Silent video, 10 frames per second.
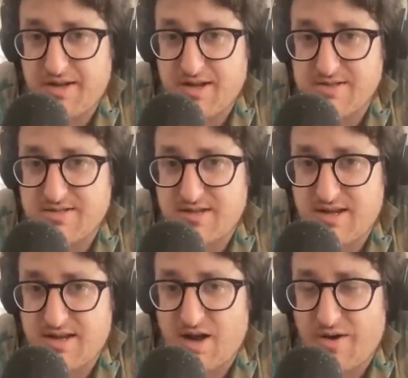because
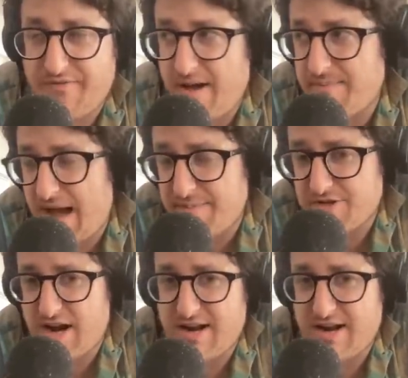you know, if Which I'm, I'm sick.